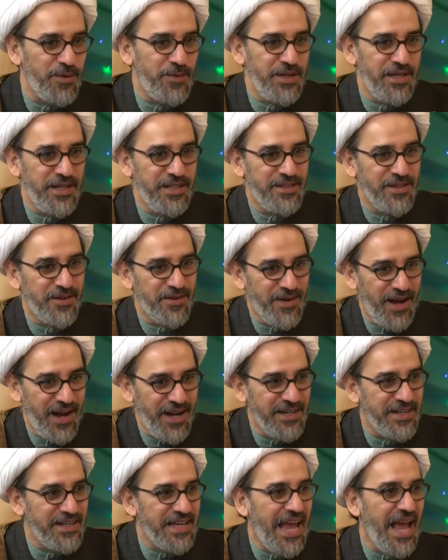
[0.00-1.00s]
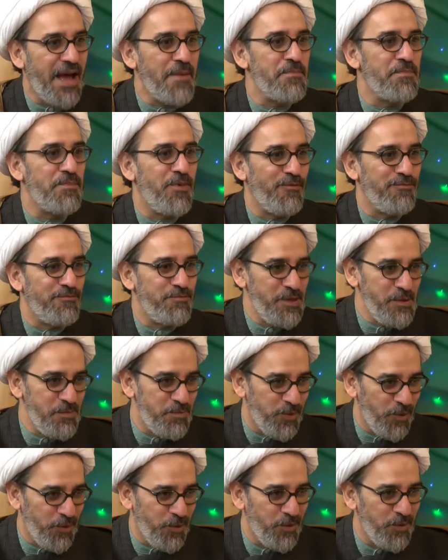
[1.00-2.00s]
we in the right camp of
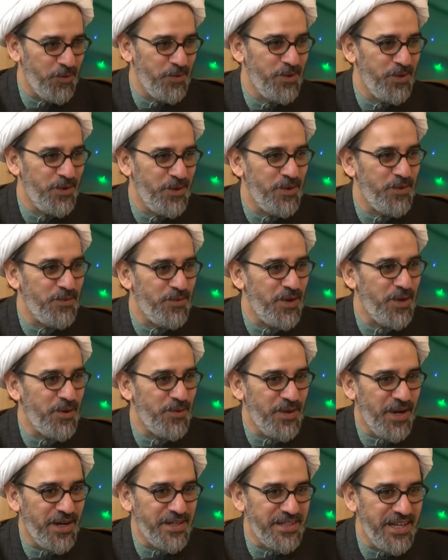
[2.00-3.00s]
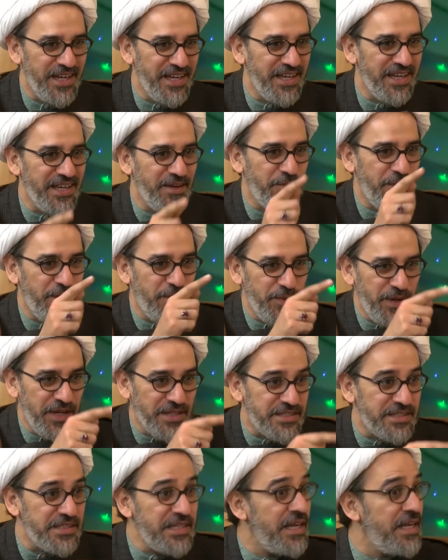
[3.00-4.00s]
people where we are taking, where we are
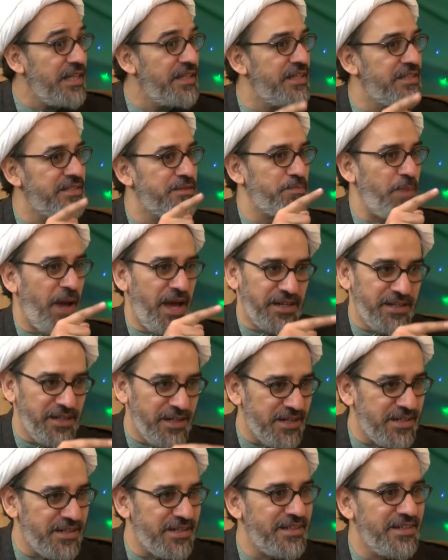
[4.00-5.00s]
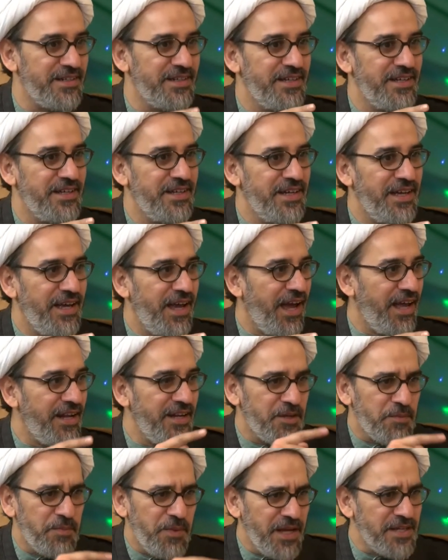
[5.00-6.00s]
seeing this pattern? And
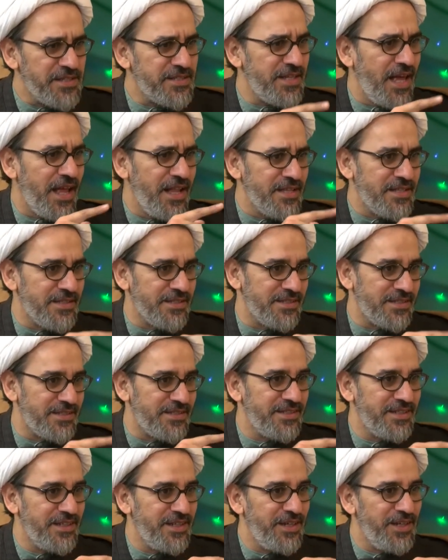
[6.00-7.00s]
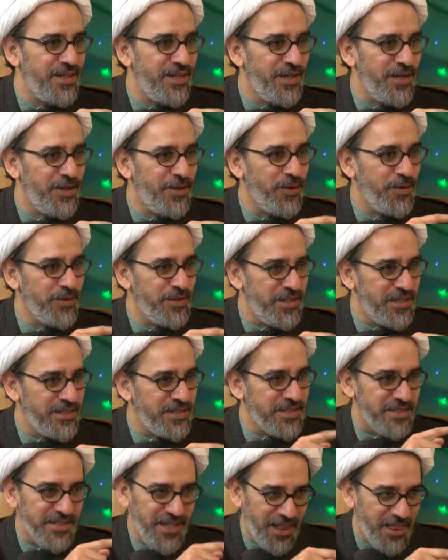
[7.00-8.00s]
it makes sense. You know, this
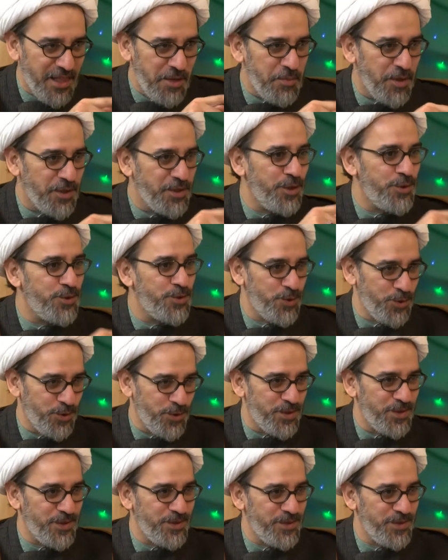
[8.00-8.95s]
is nothing but the truth.